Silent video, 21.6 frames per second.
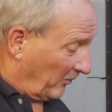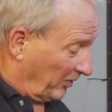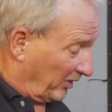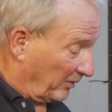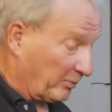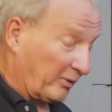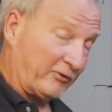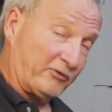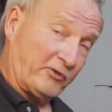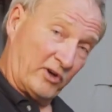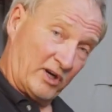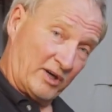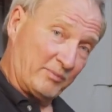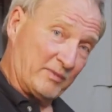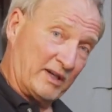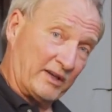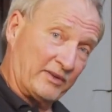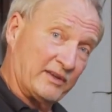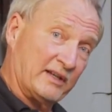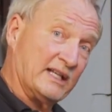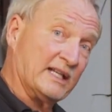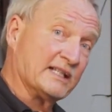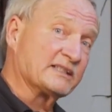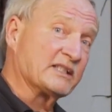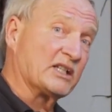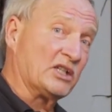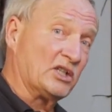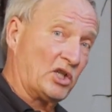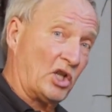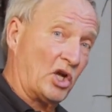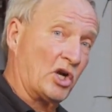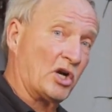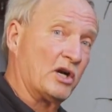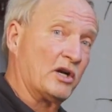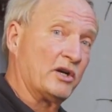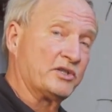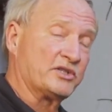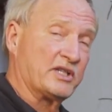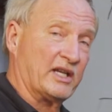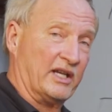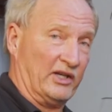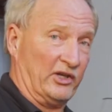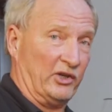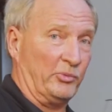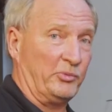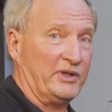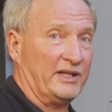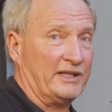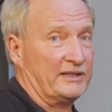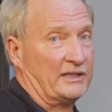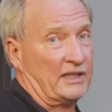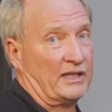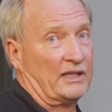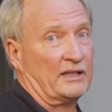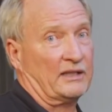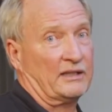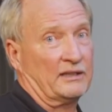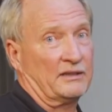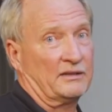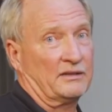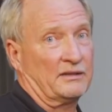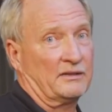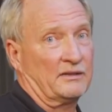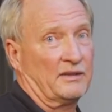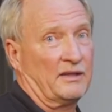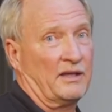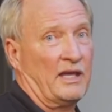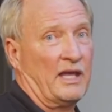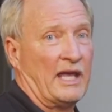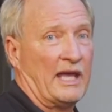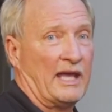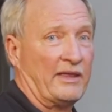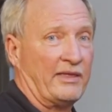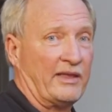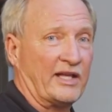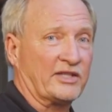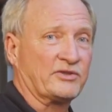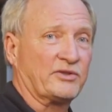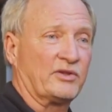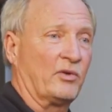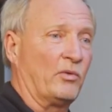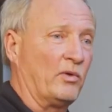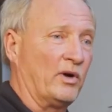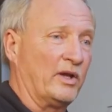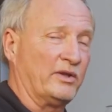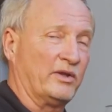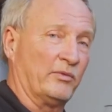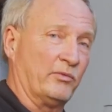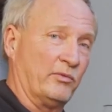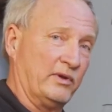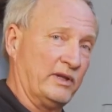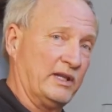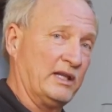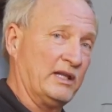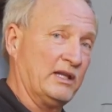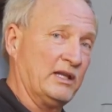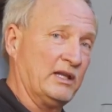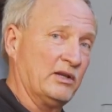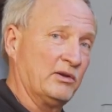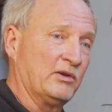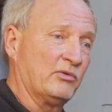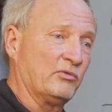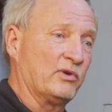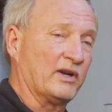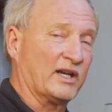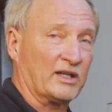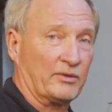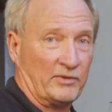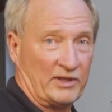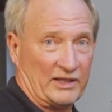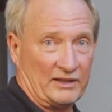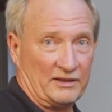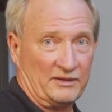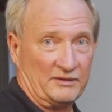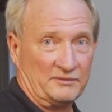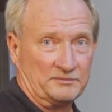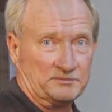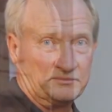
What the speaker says: The preferred method is a large LP tank, and that's the one that we recommend.